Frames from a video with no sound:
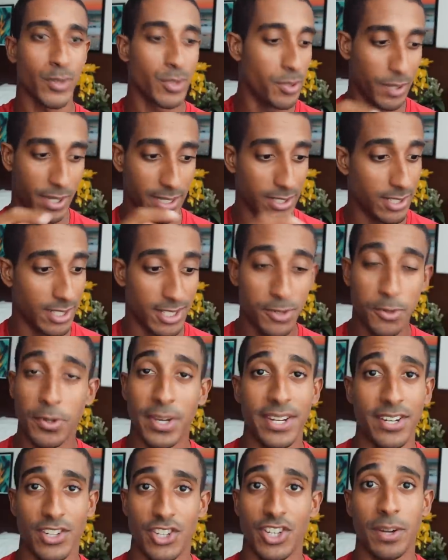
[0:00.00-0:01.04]
you can just
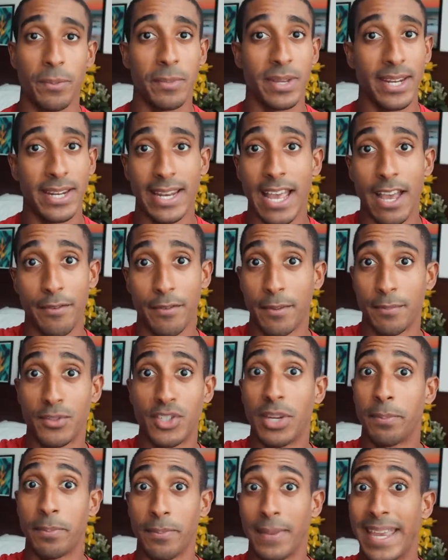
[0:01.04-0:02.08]
create a shipment and have them
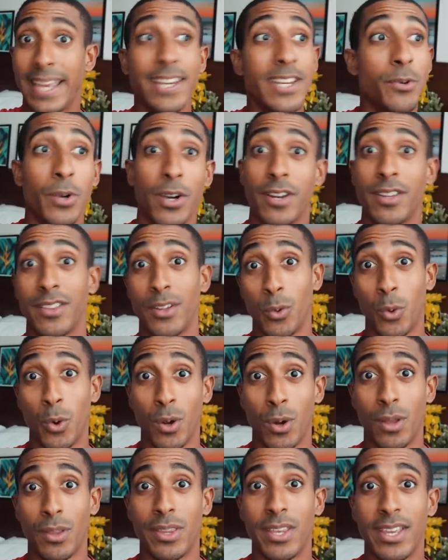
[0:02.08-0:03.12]
ship anywhere in the
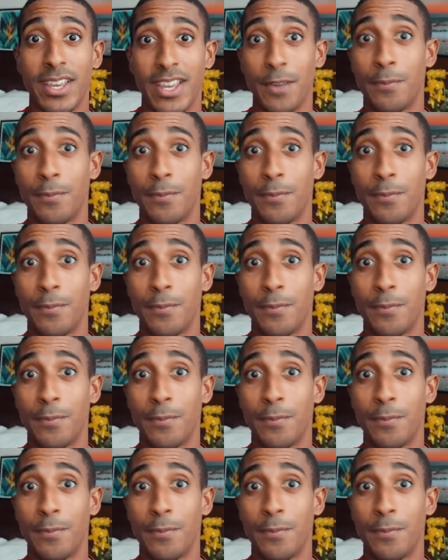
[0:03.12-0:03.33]
world.